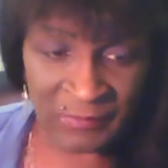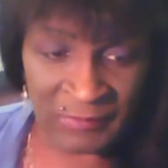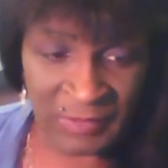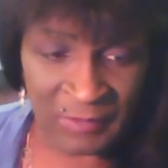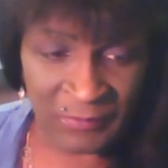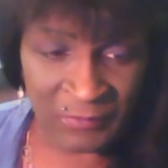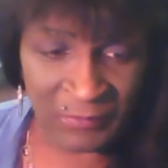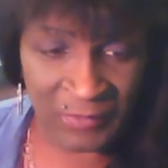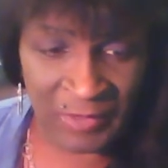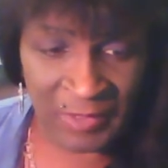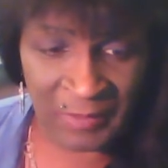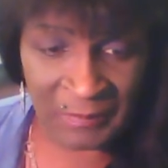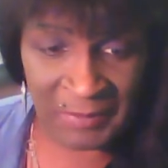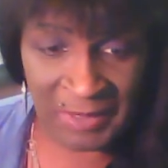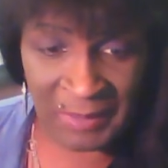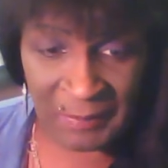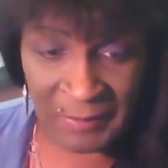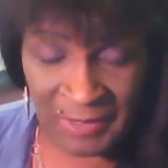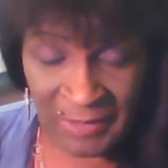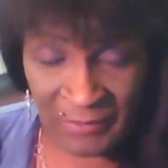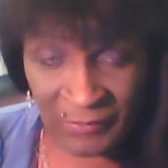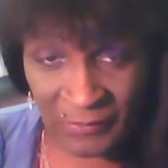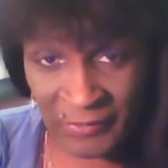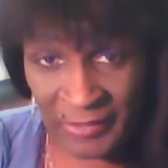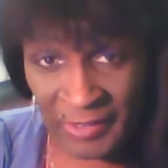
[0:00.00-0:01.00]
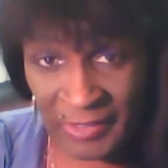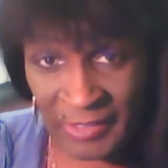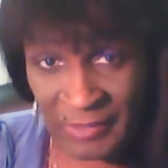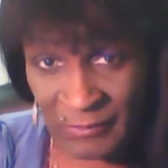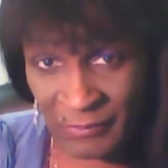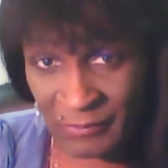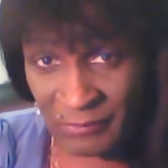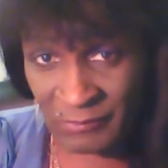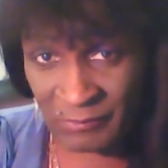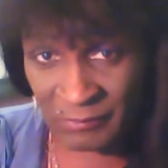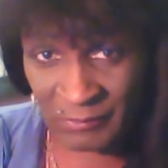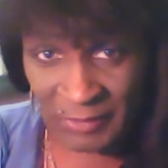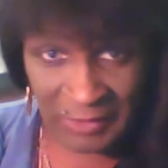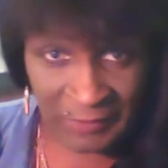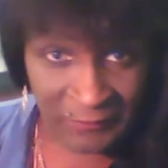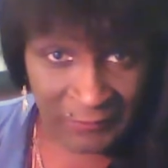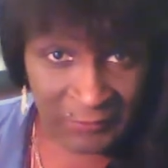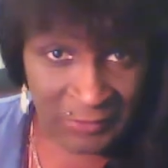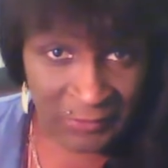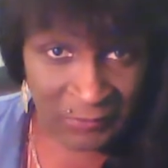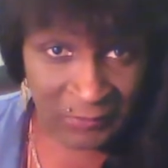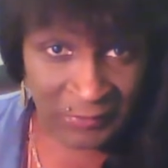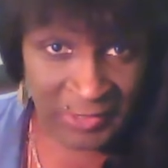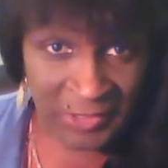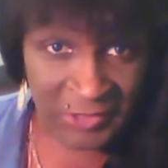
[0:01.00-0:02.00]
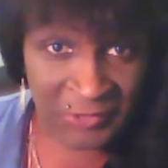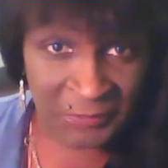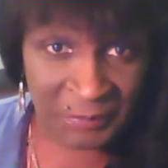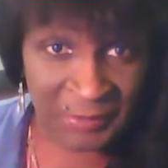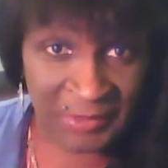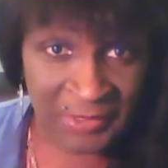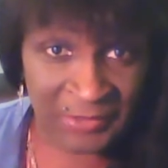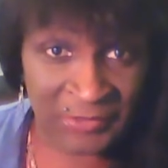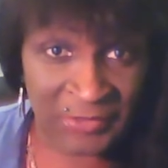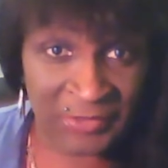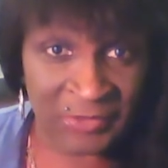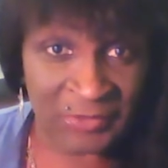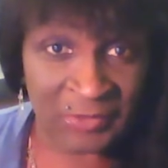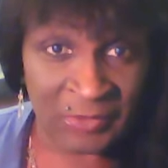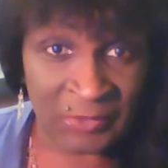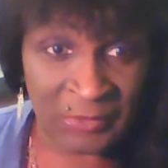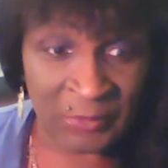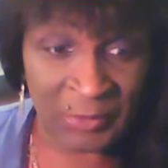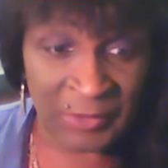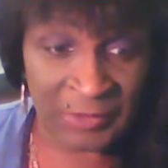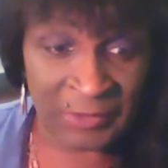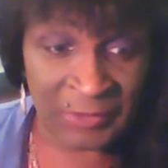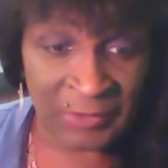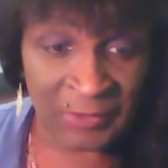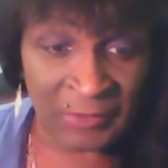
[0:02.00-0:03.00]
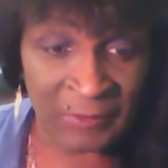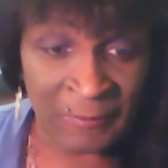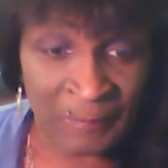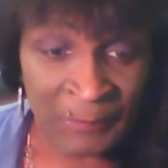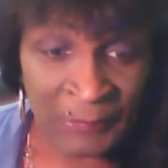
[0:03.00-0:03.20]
run maybe at whatever your race pace is or quicker.